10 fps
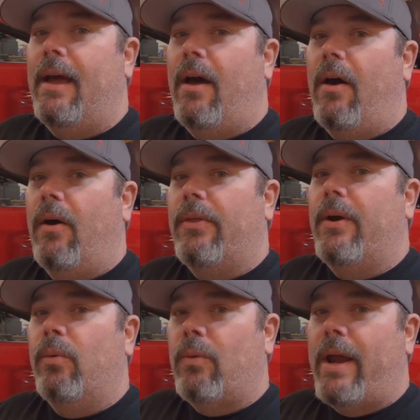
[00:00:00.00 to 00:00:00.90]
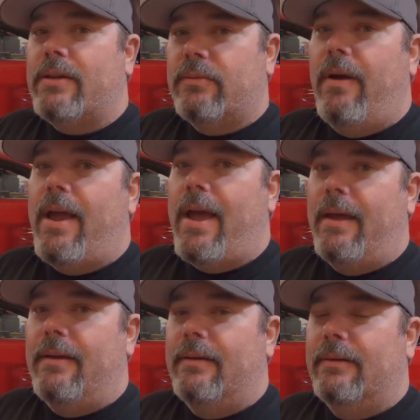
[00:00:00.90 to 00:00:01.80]
although Race
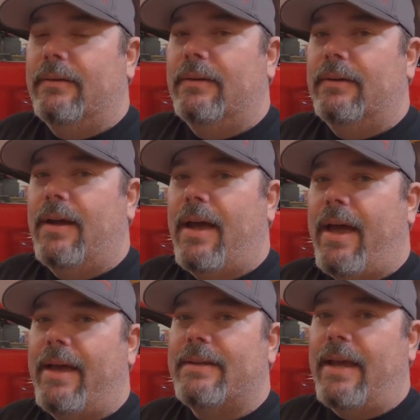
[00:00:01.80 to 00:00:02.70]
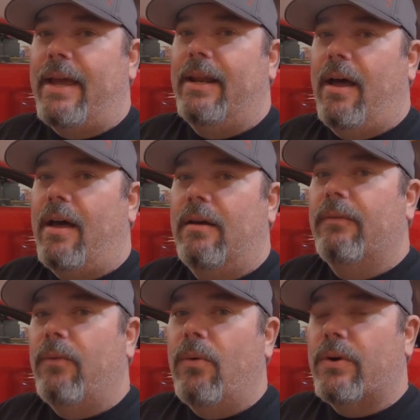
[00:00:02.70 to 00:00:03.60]
Red has a lot
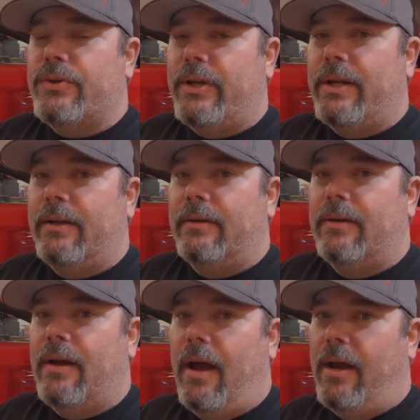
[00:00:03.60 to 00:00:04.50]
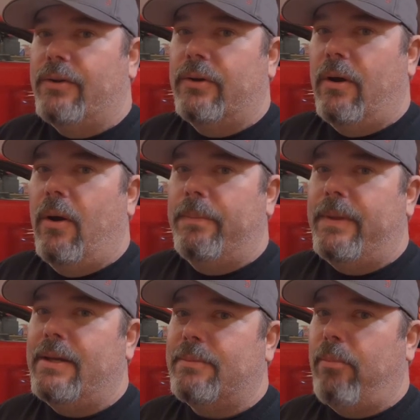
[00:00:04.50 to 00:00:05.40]
of orange in it, I sure hope
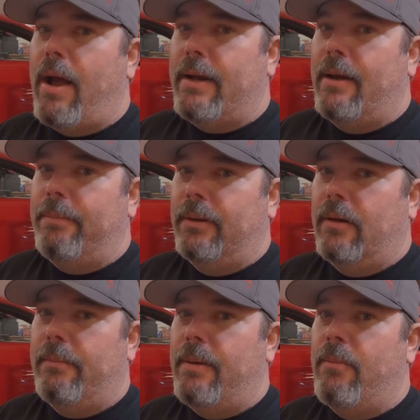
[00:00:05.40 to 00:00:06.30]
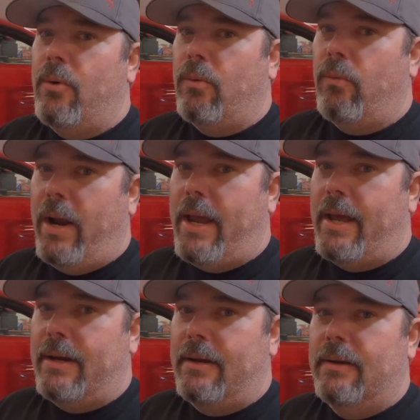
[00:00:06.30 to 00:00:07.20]
these brighten up a little bit more
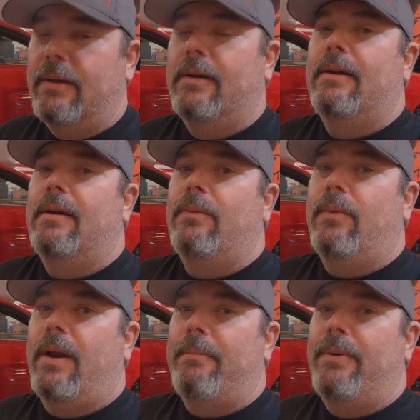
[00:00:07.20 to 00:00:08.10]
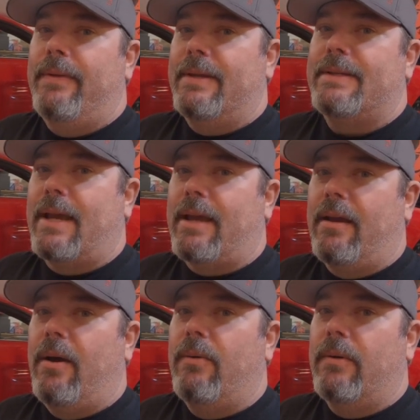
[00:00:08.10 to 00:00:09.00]
red when I'm putting this
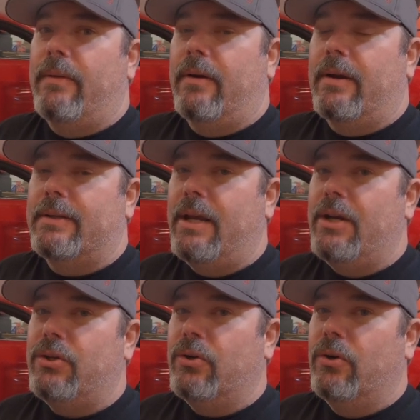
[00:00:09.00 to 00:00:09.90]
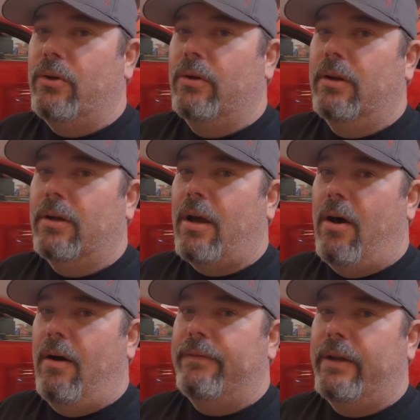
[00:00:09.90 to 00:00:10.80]
second coat on there, because they sure do look
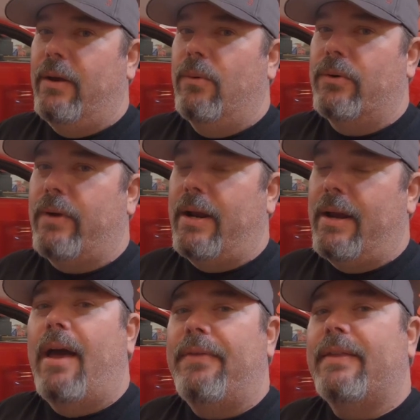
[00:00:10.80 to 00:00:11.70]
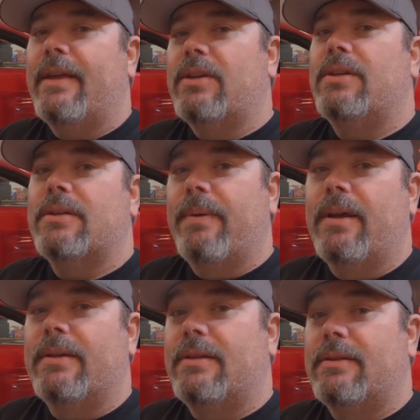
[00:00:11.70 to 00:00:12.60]
awfully orange right now. I think that's just
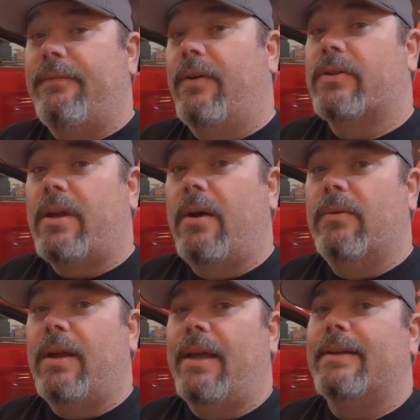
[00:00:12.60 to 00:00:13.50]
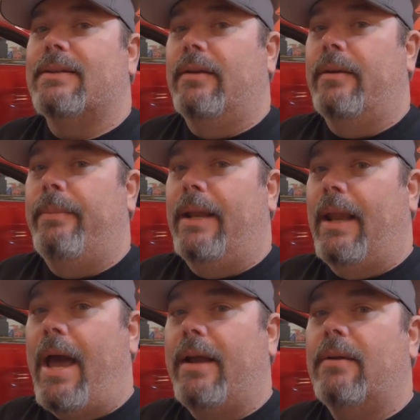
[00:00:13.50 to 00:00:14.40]
because it's the first coat and it's a little bit
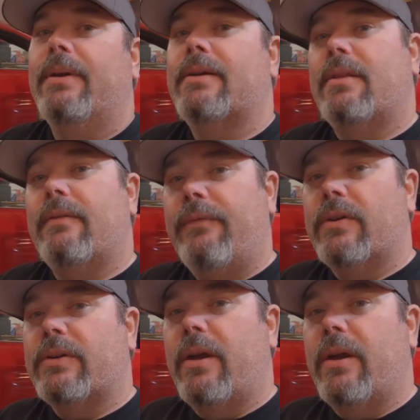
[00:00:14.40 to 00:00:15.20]
lighter because of the first